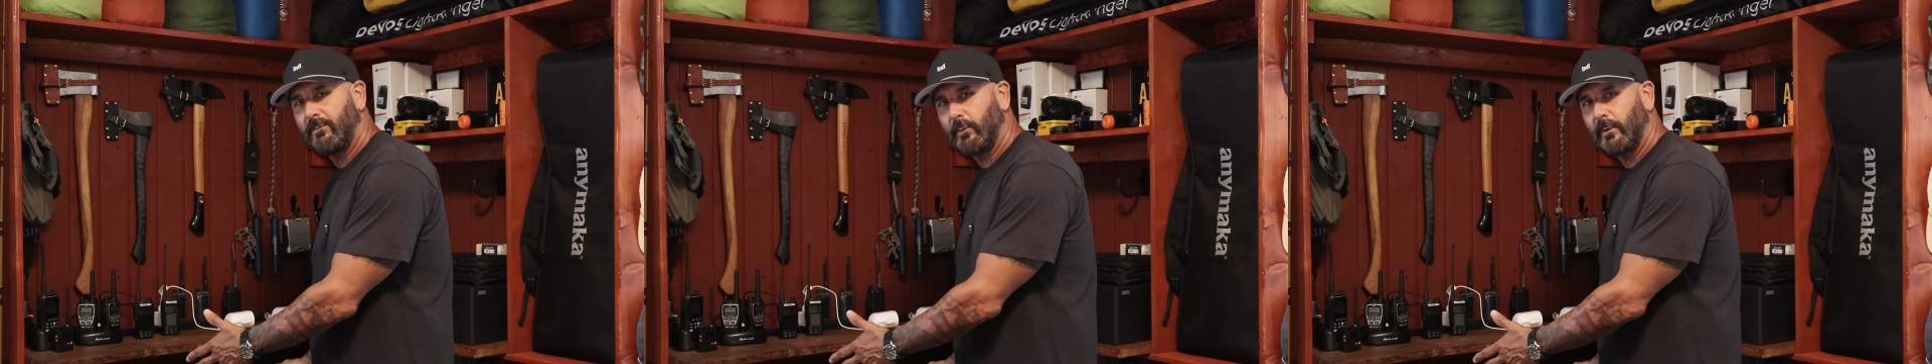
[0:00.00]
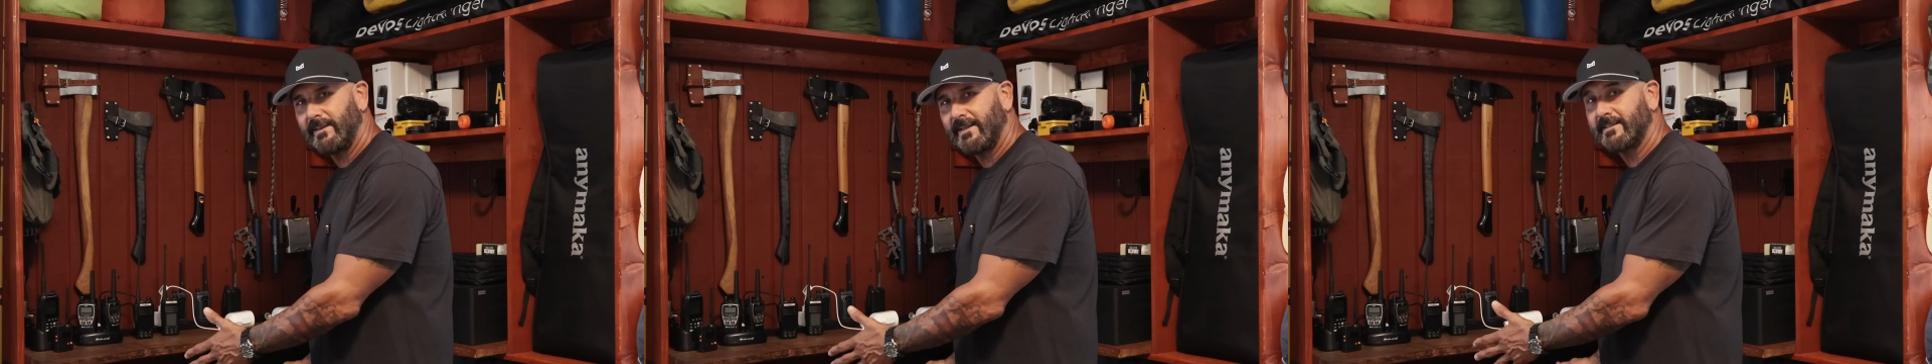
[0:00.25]

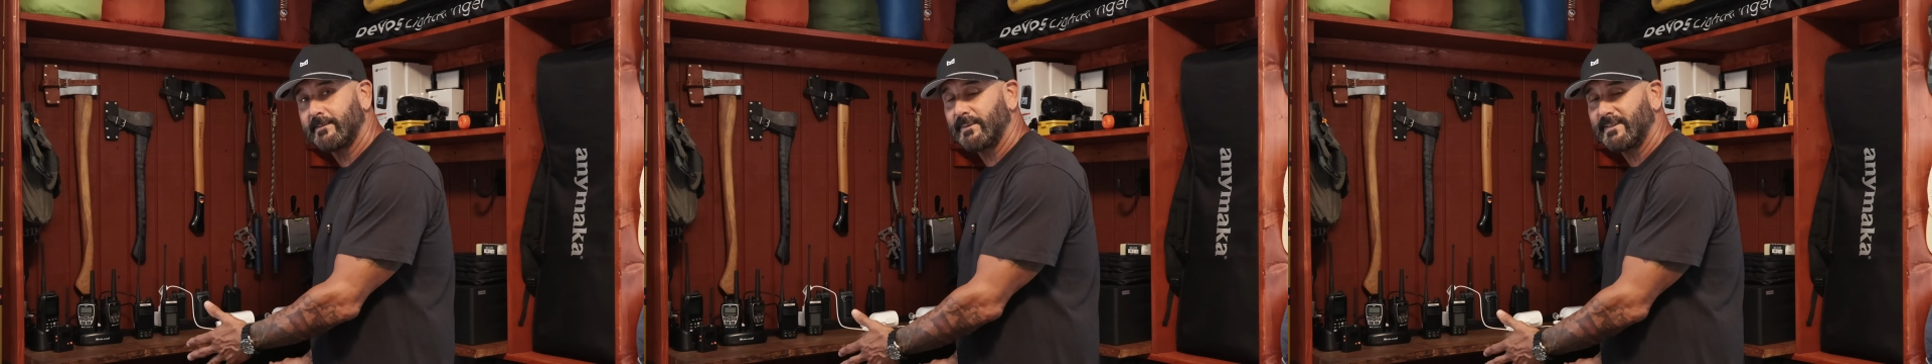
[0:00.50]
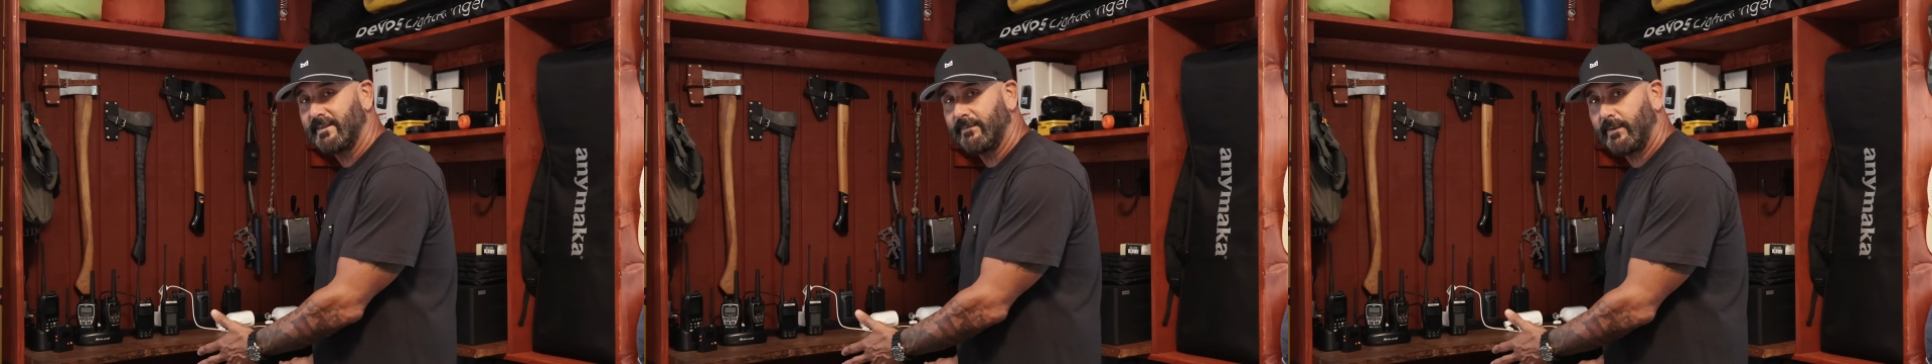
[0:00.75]
for it that's
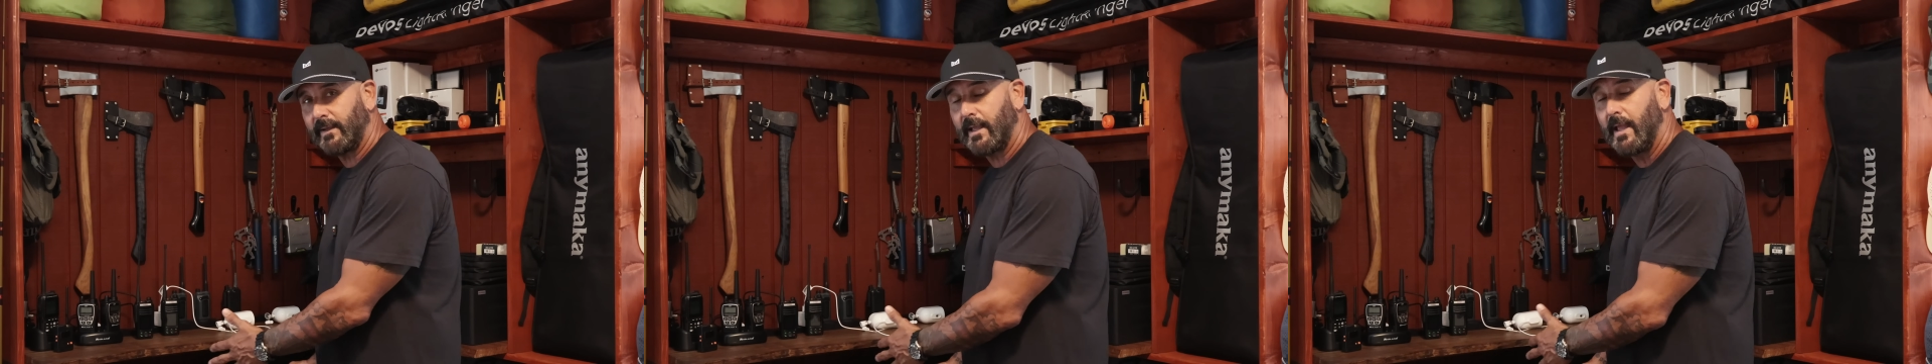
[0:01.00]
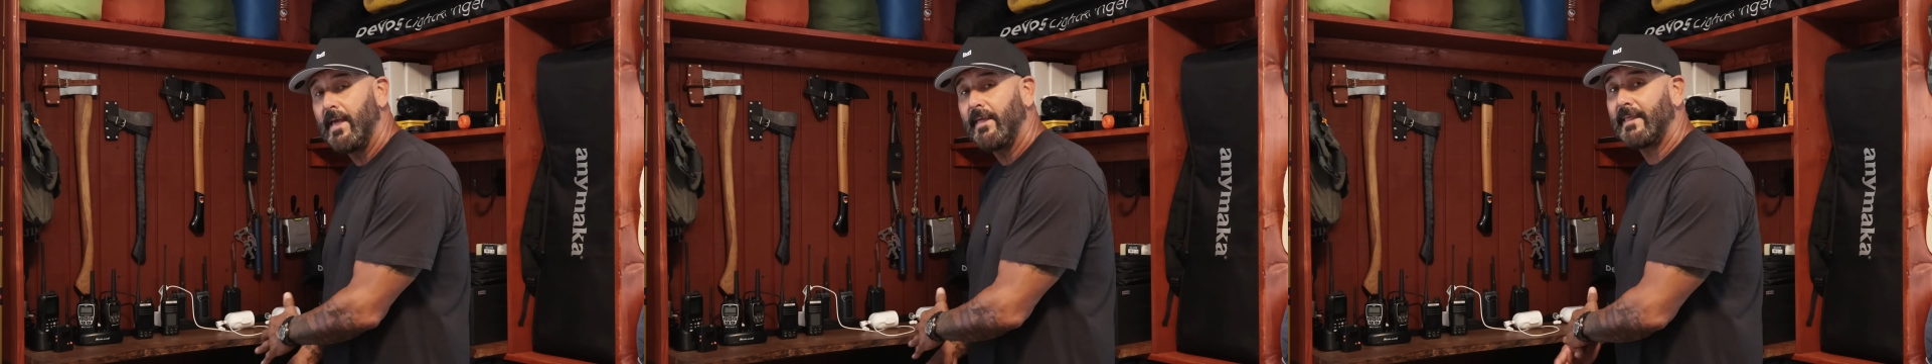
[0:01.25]
specific,
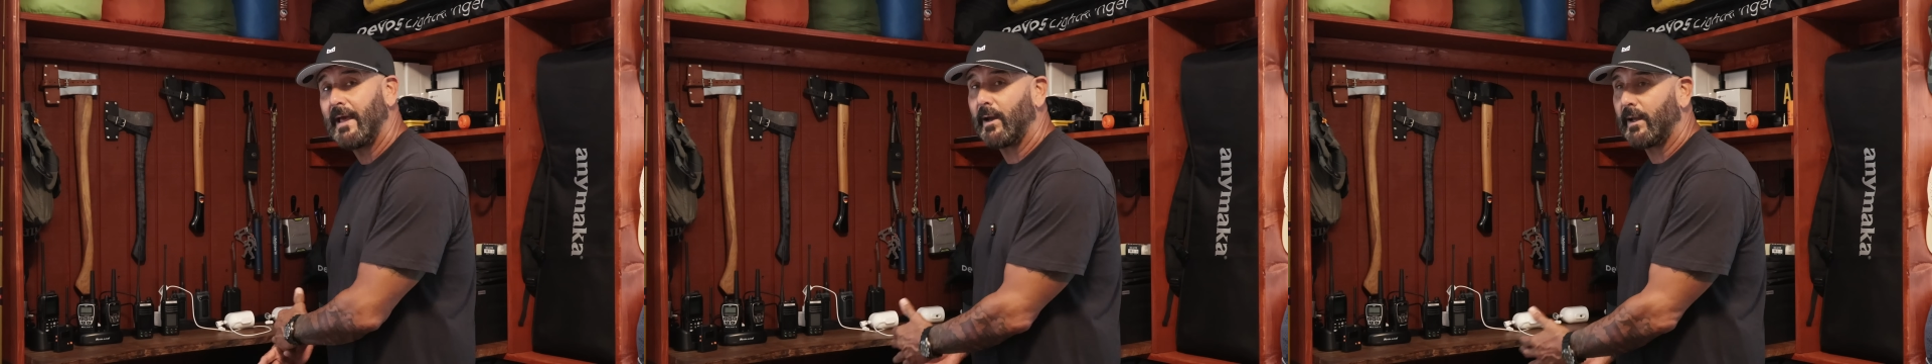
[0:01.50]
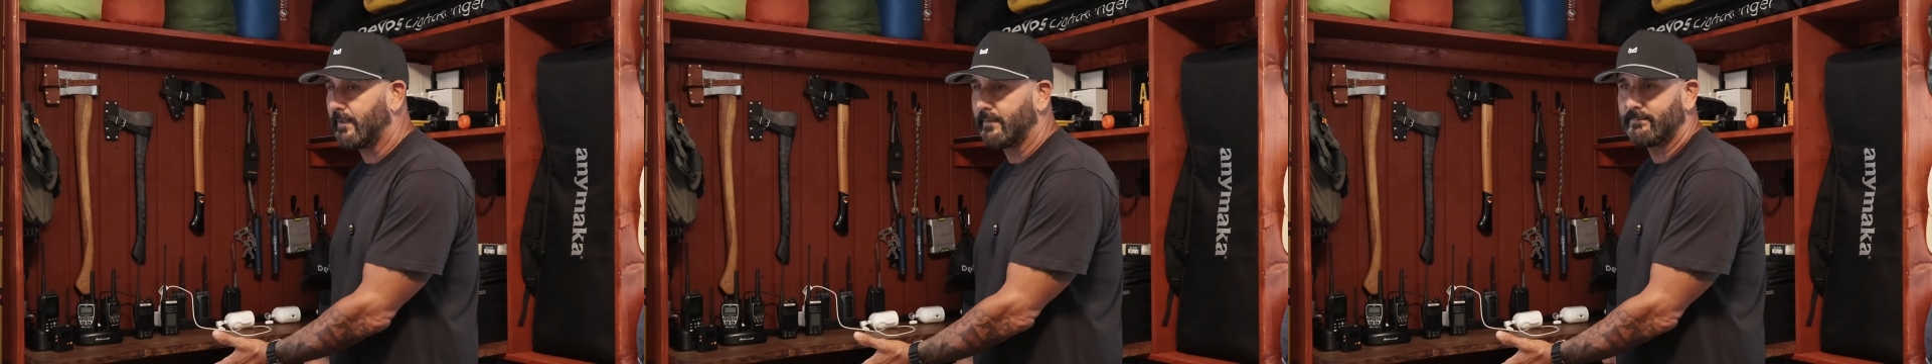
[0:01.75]

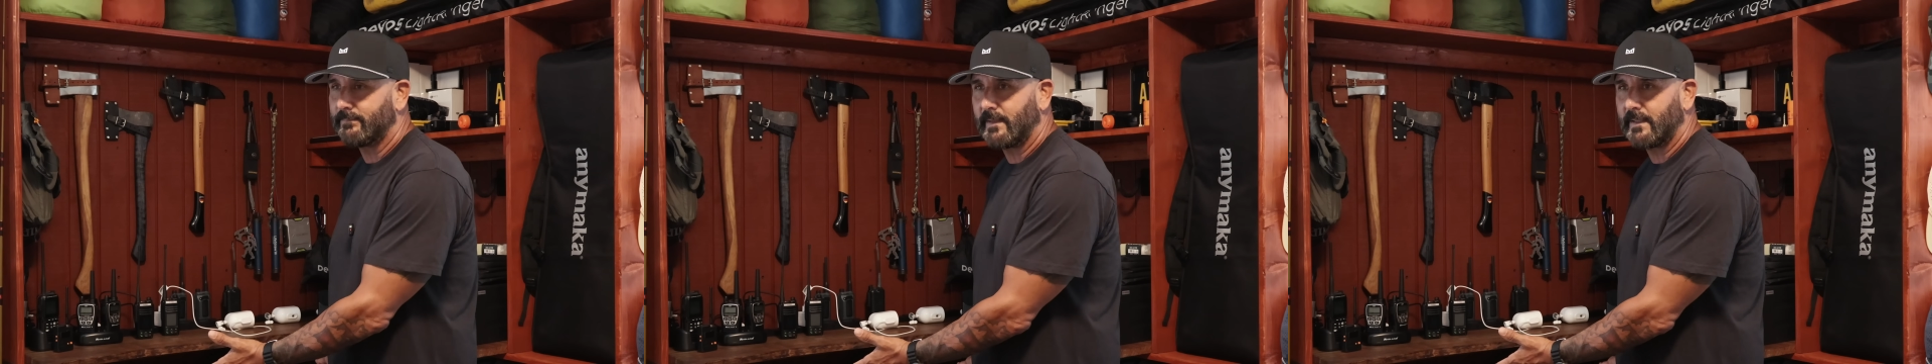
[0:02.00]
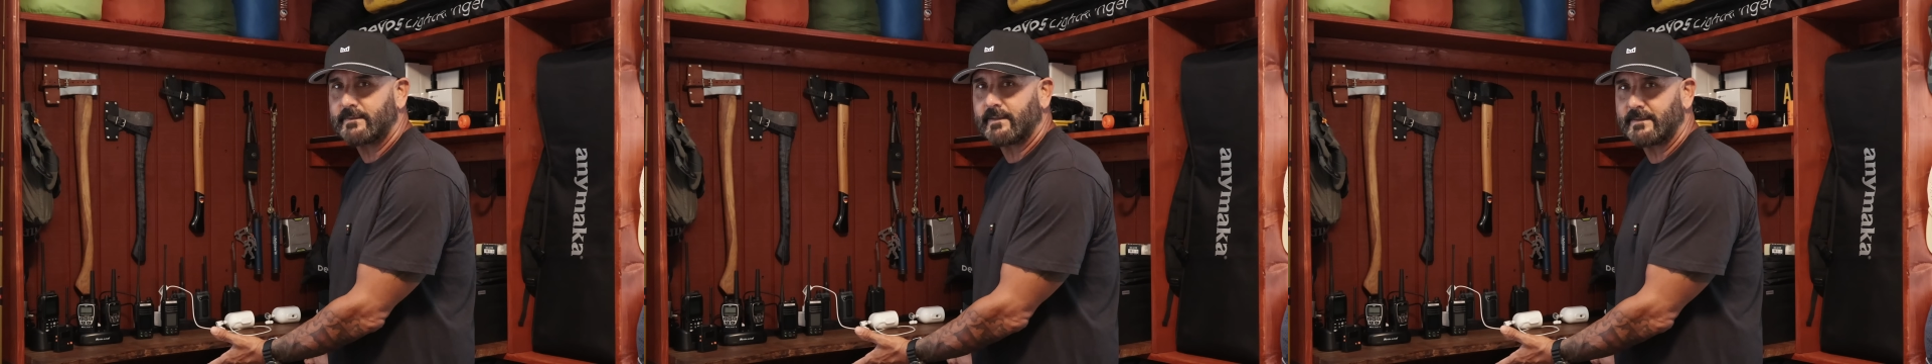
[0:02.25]
that
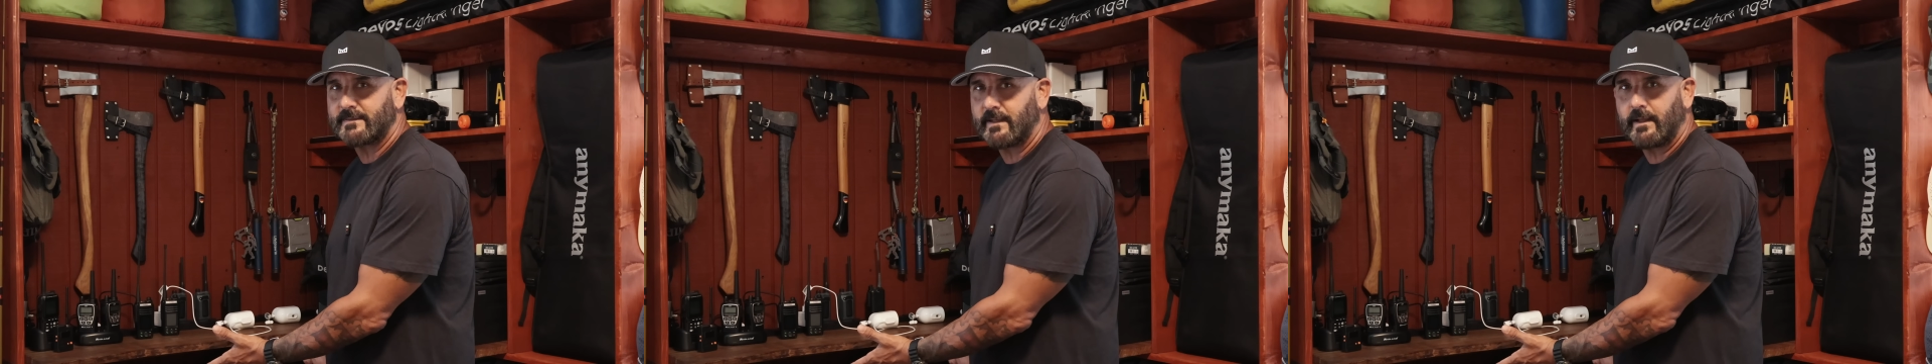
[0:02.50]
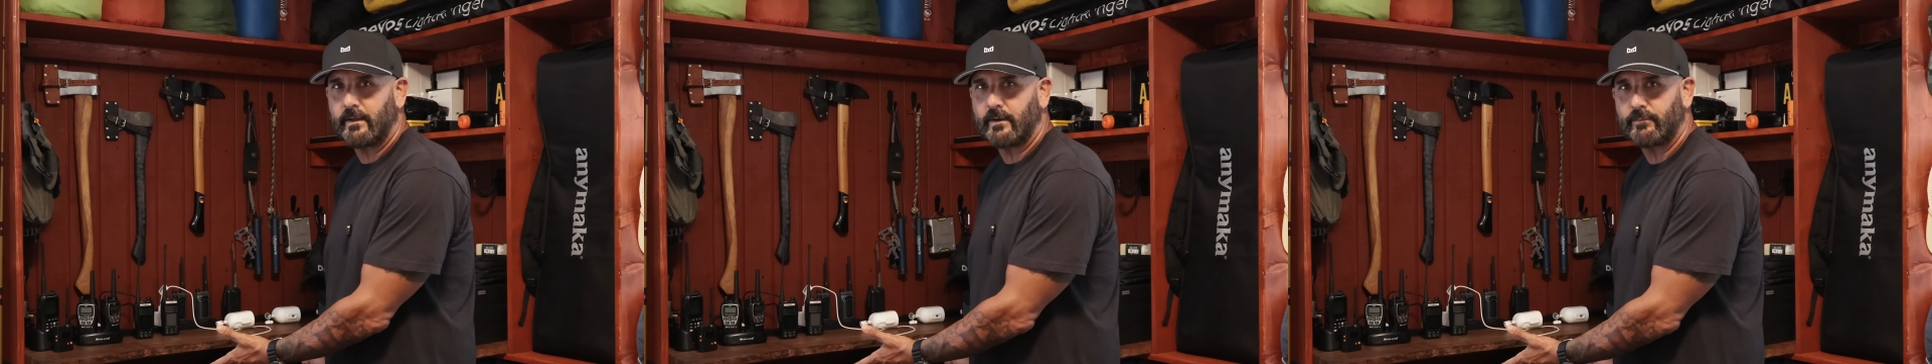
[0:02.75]
it's gonna
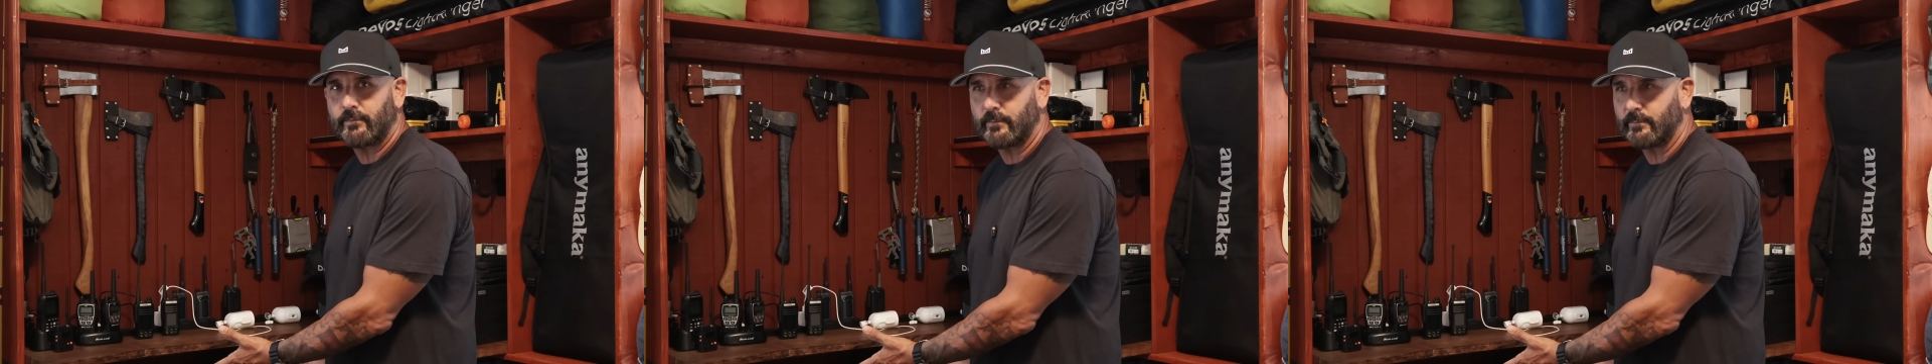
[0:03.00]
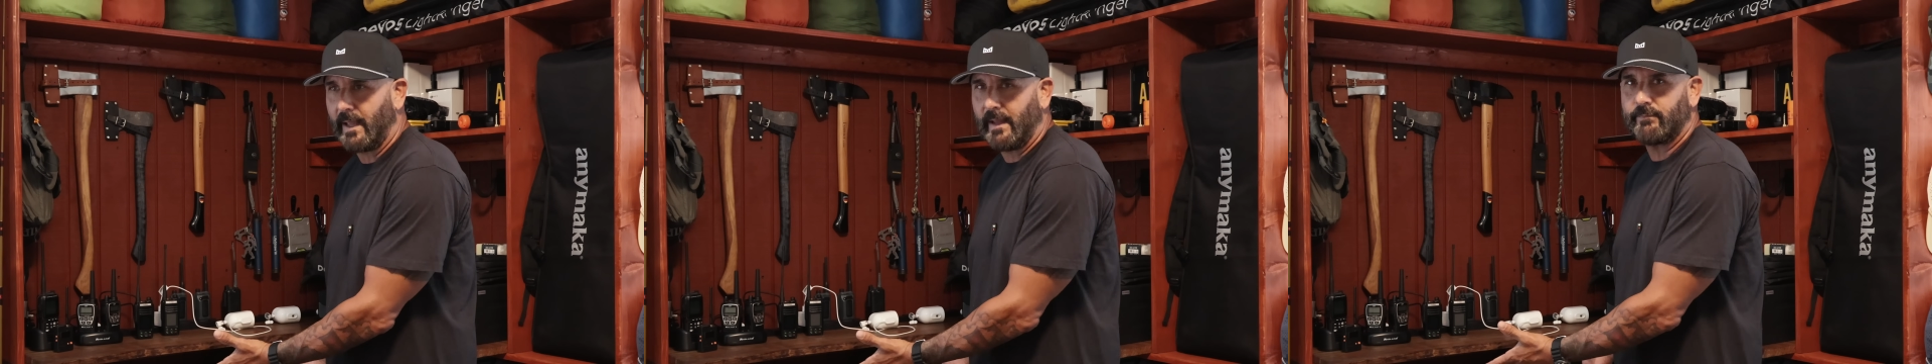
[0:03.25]
stay there
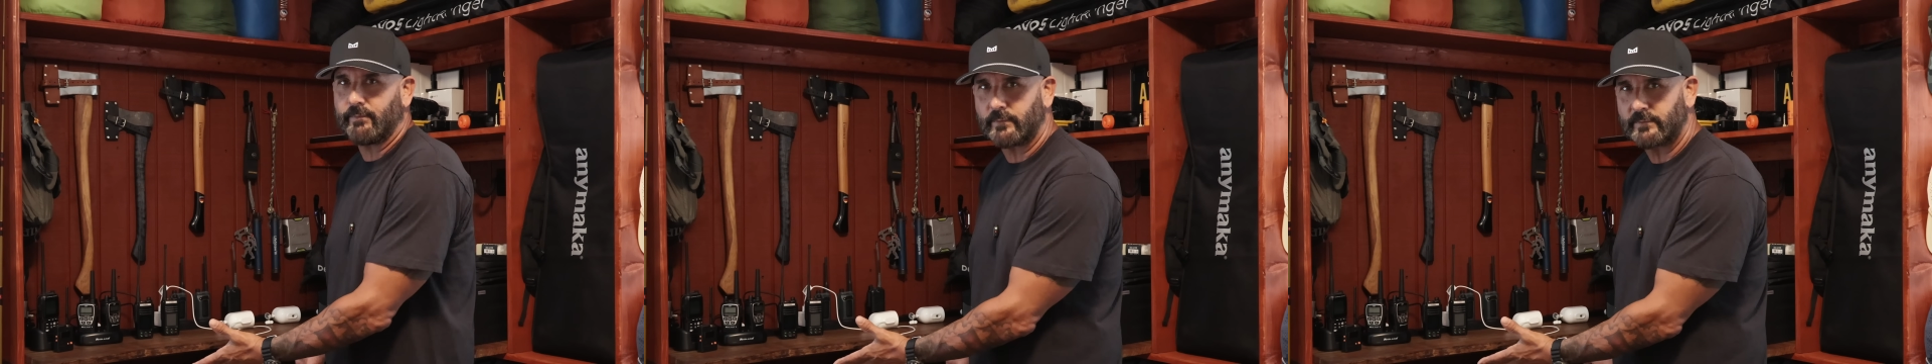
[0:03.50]
forever.